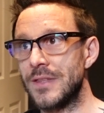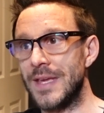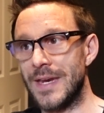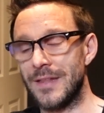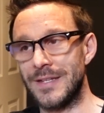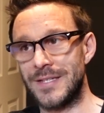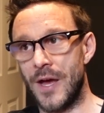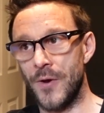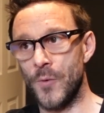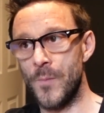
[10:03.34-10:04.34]
at the end of the
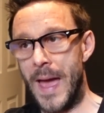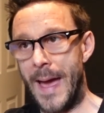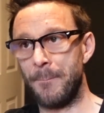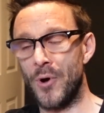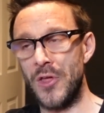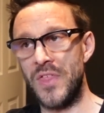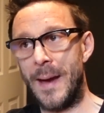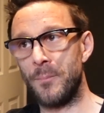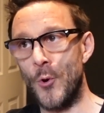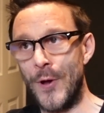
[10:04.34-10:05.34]
tunnel, and by
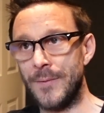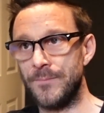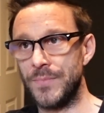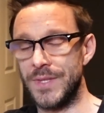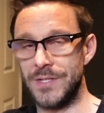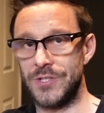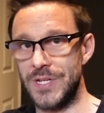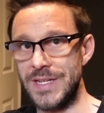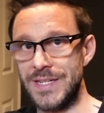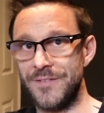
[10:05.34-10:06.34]
that point this
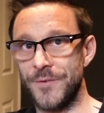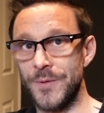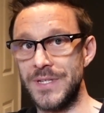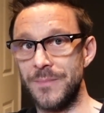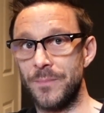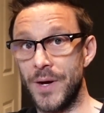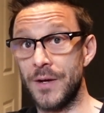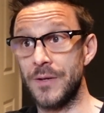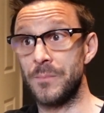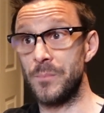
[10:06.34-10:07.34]
GT40
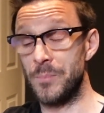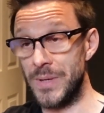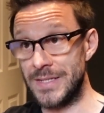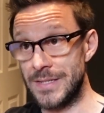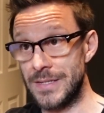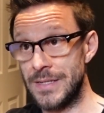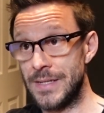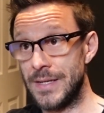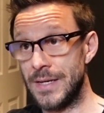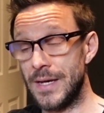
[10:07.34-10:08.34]
bug had bitten.
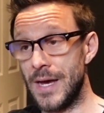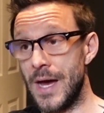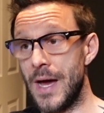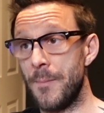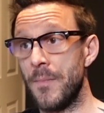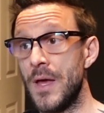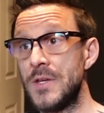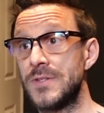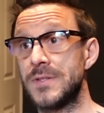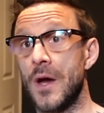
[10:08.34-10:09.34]

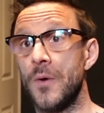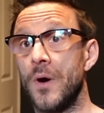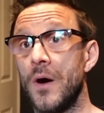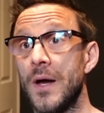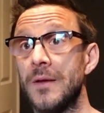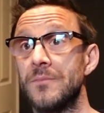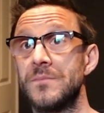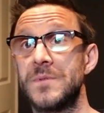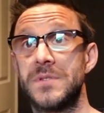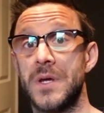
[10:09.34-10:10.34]
So I
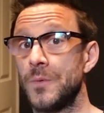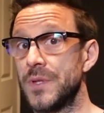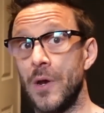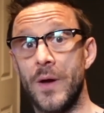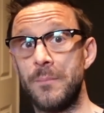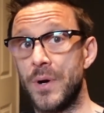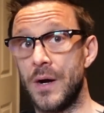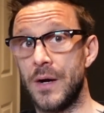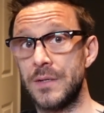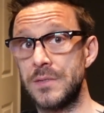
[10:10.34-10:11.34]
sold the lot in
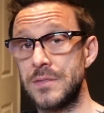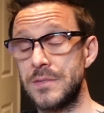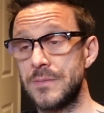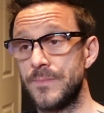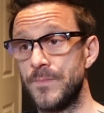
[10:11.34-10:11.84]
parts,